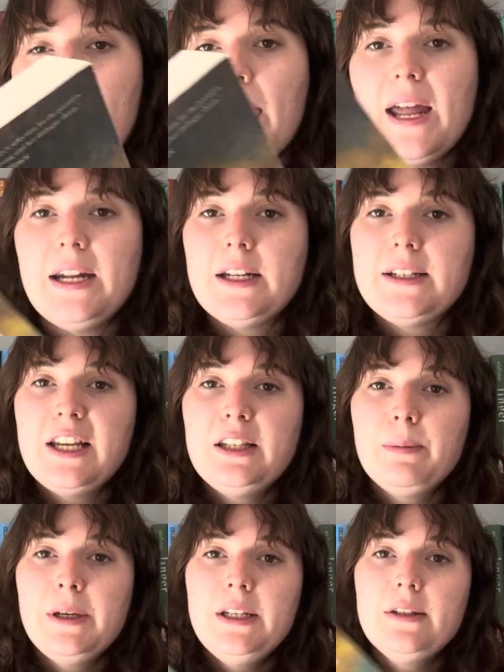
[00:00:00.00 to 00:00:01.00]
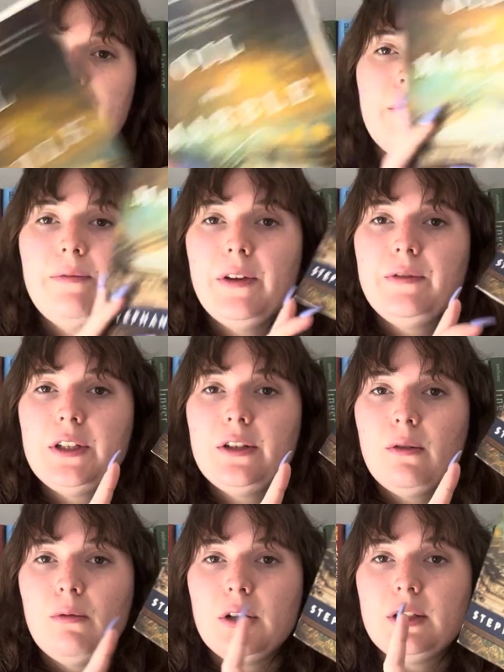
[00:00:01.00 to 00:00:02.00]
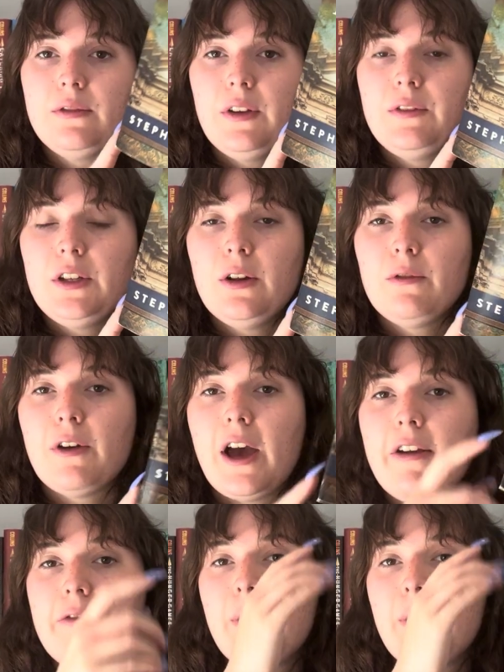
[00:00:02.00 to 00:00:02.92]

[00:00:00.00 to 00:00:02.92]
and it takes place from 1501 to 1505,